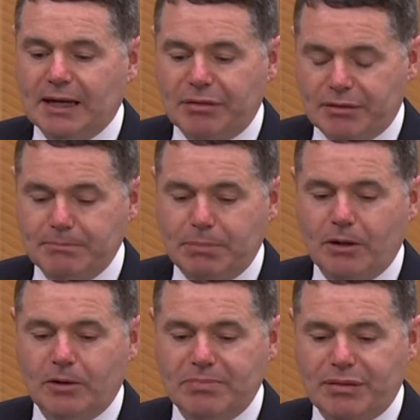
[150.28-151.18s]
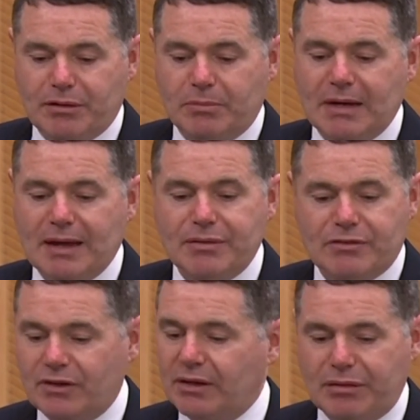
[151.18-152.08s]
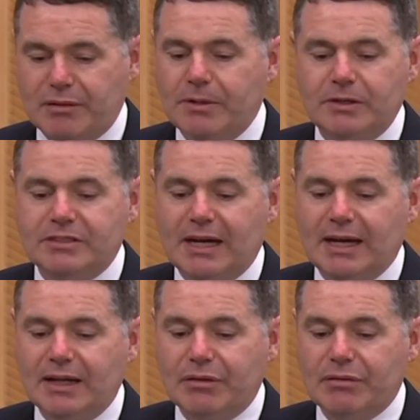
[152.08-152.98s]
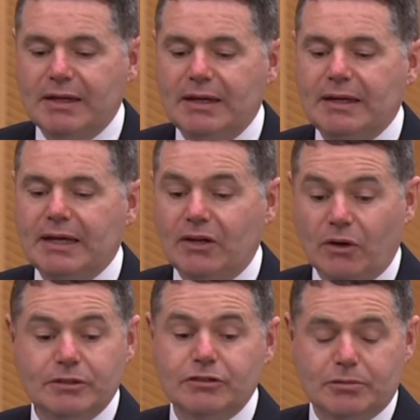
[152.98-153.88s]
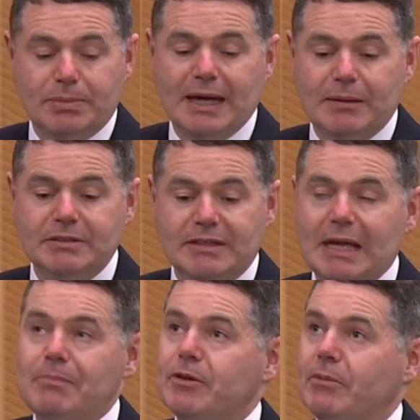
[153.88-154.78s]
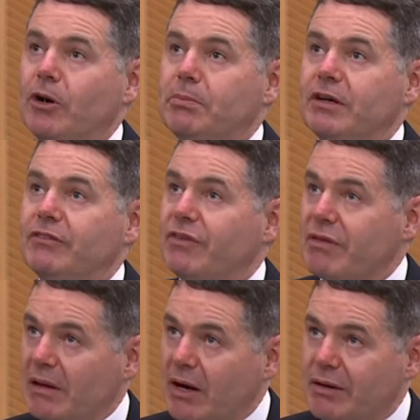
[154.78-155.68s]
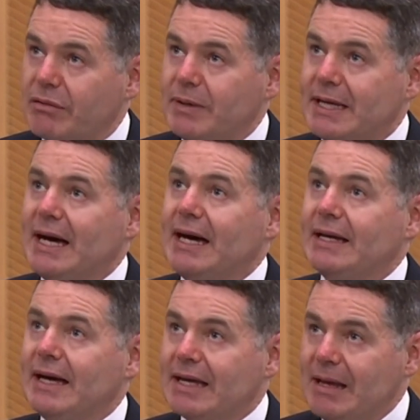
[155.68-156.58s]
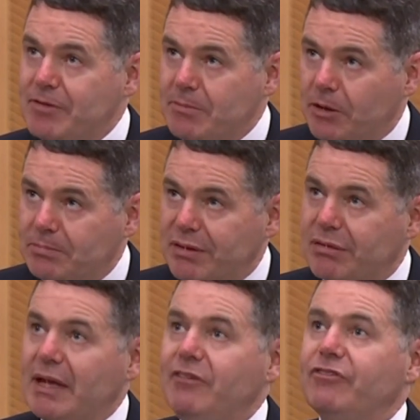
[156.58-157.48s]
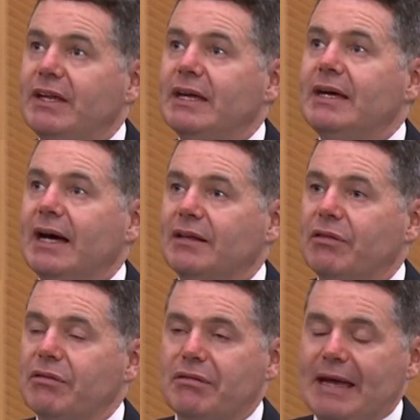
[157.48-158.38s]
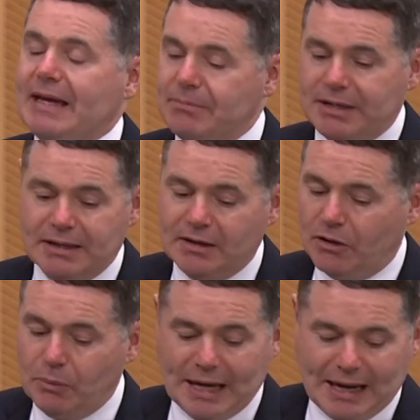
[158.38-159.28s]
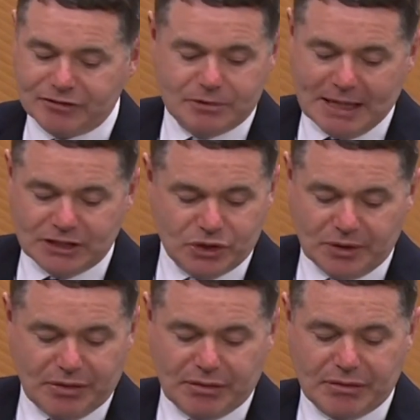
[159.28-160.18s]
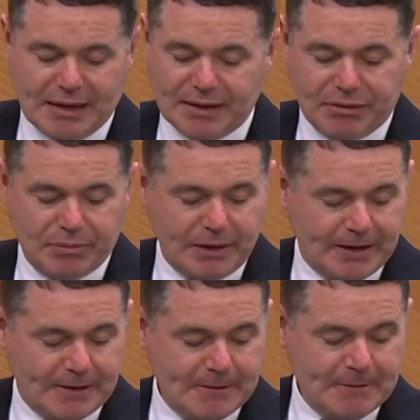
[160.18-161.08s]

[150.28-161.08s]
some pubs, some restaurants, some hotels, in order to be able to keep them open for as long as we can and keep them open safely and sustainably, we have to make choices elsewhere.